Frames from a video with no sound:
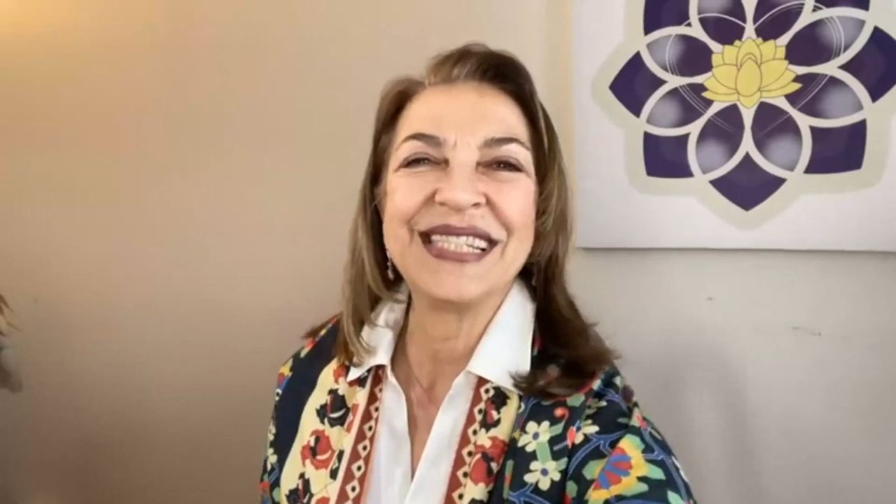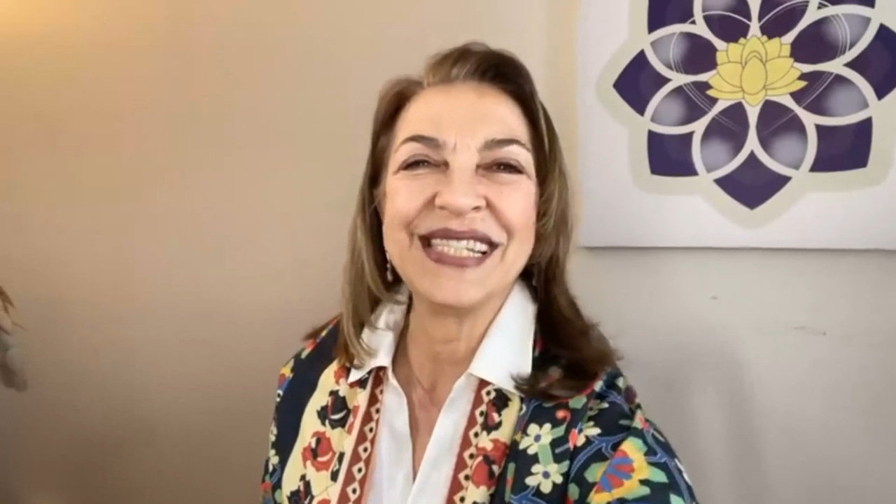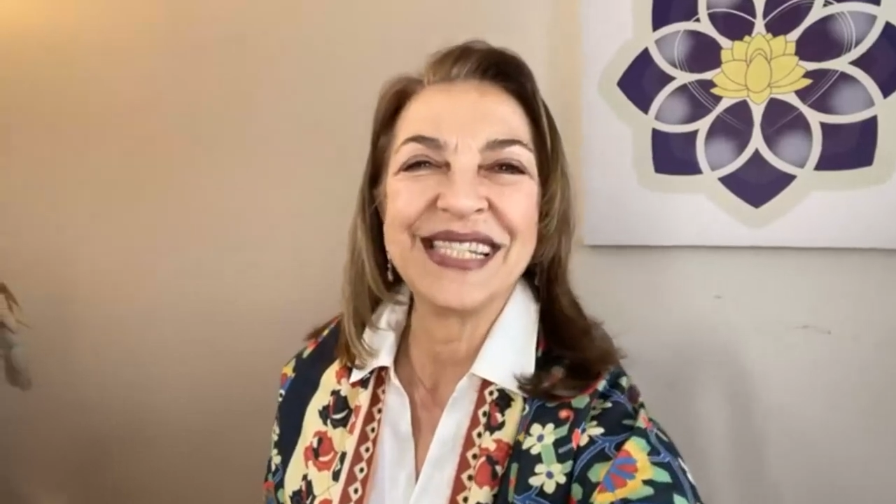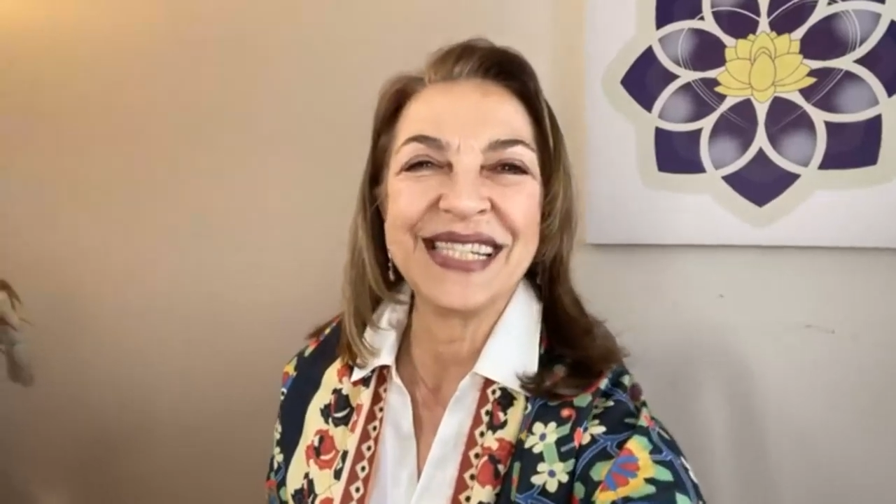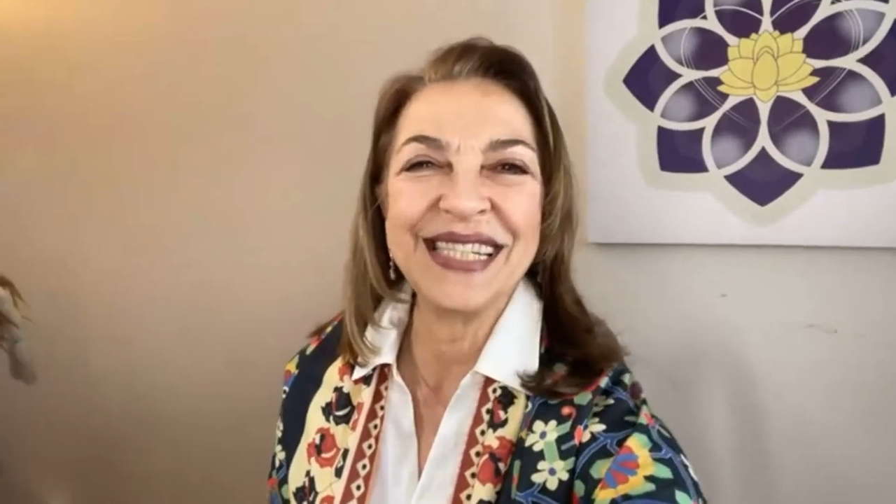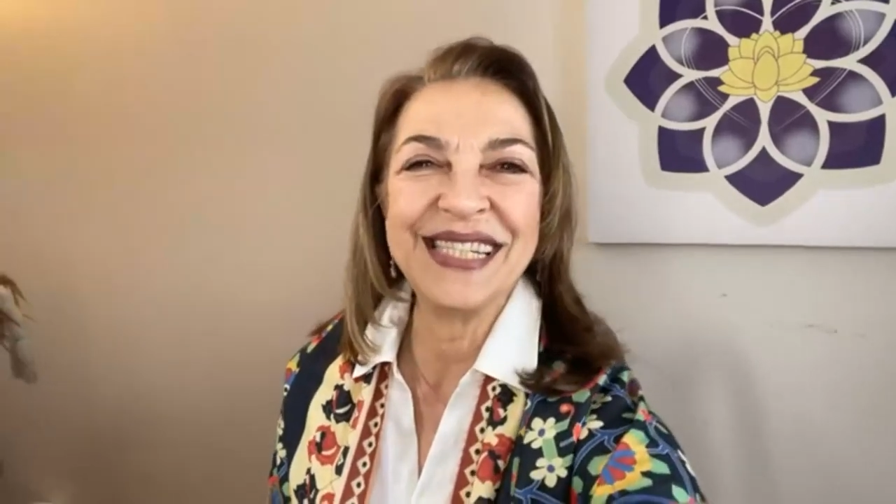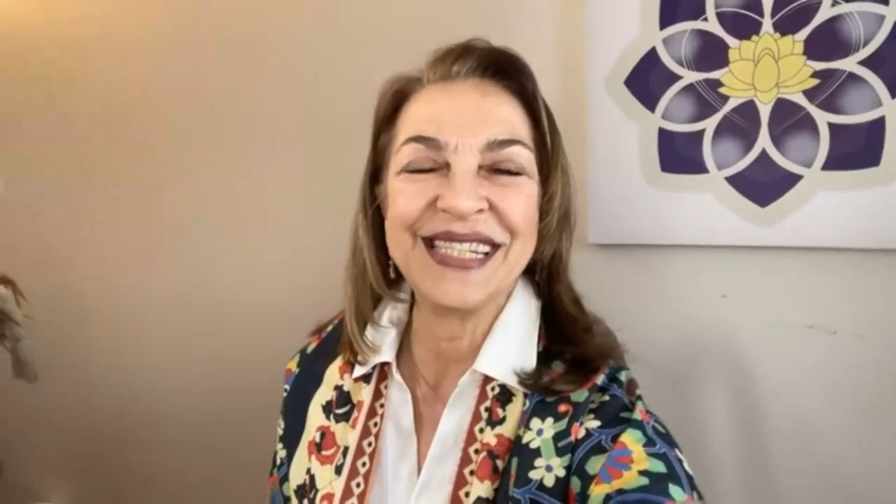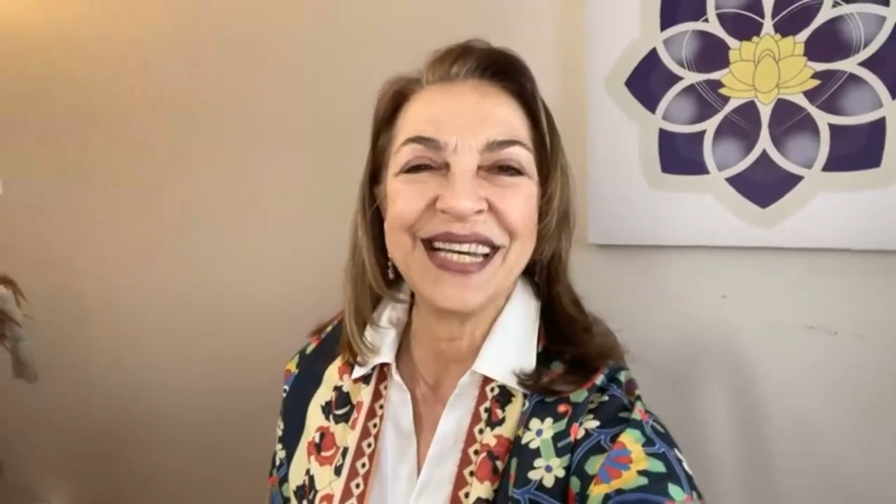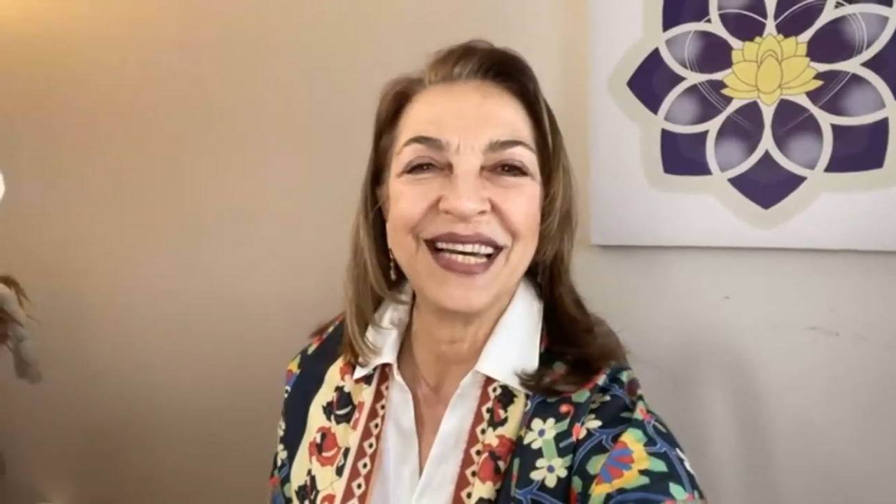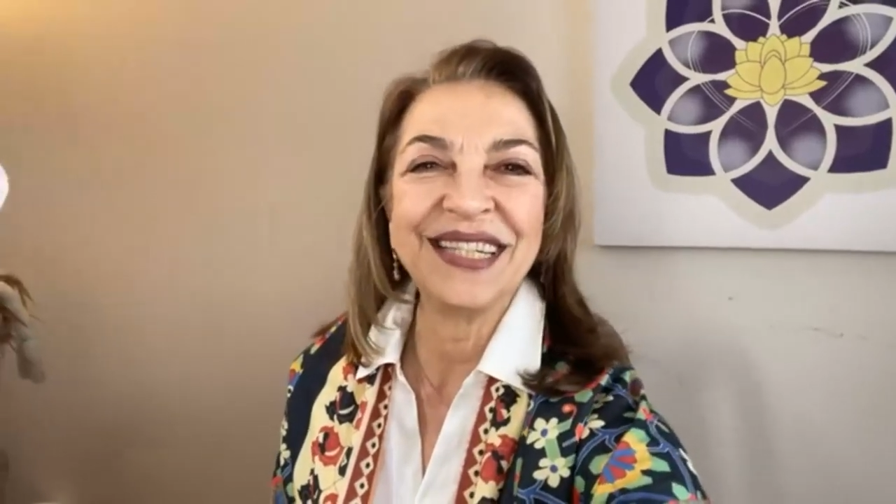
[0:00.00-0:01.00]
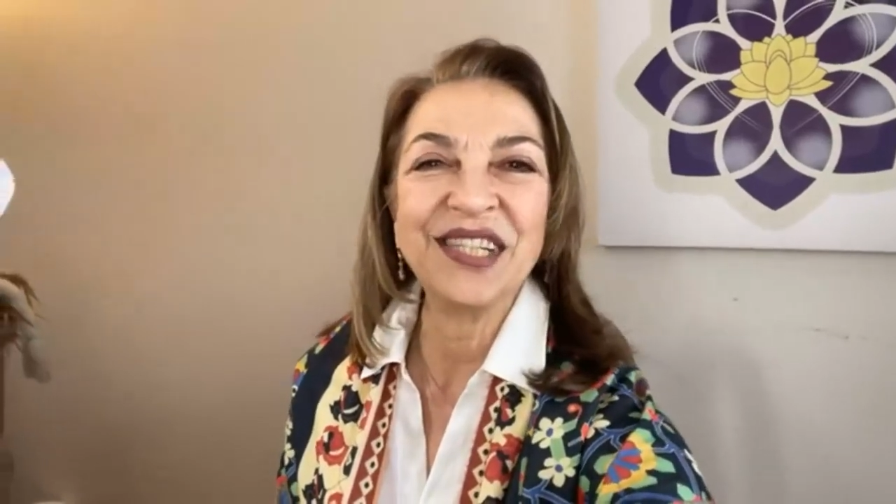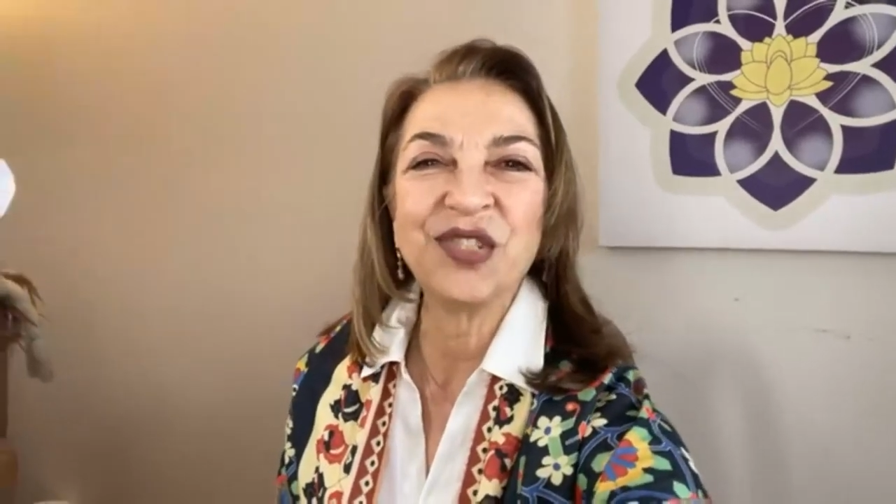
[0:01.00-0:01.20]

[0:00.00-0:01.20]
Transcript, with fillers: This is Liza.